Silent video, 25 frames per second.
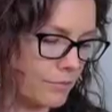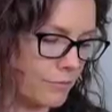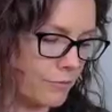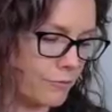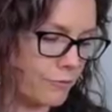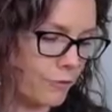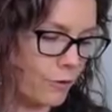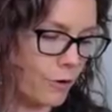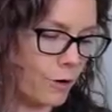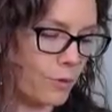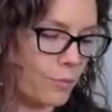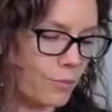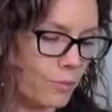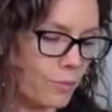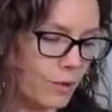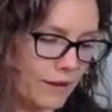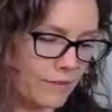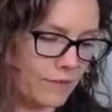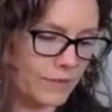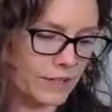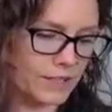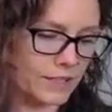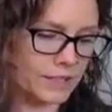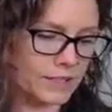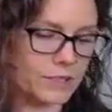for
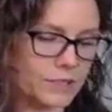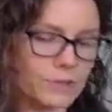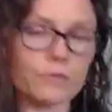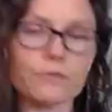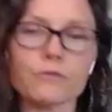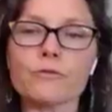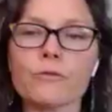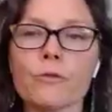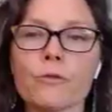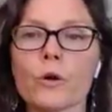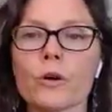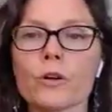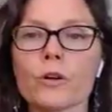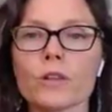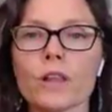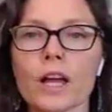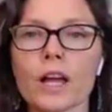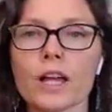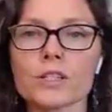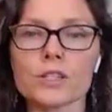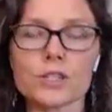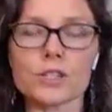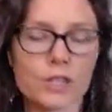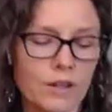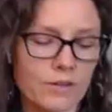breakfast, for
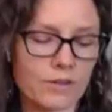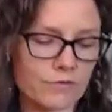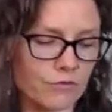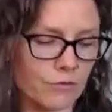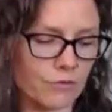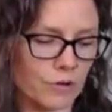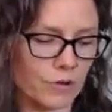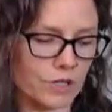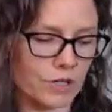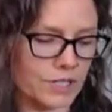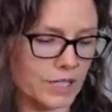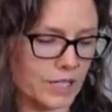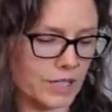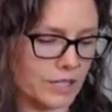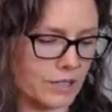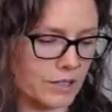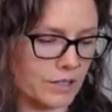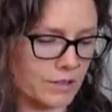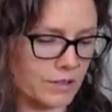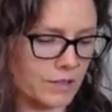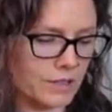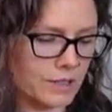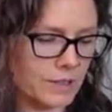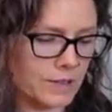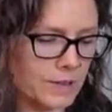lunch, and for
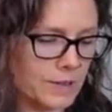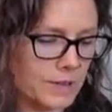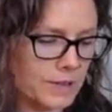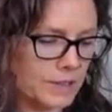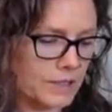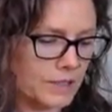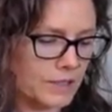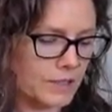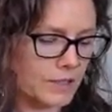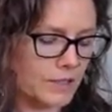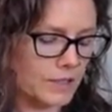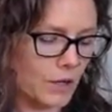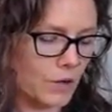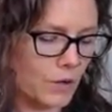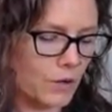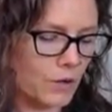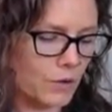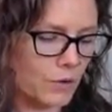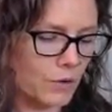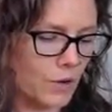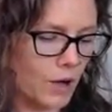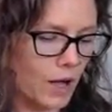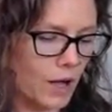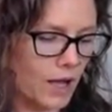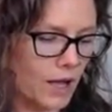dinner.
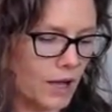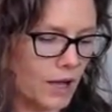So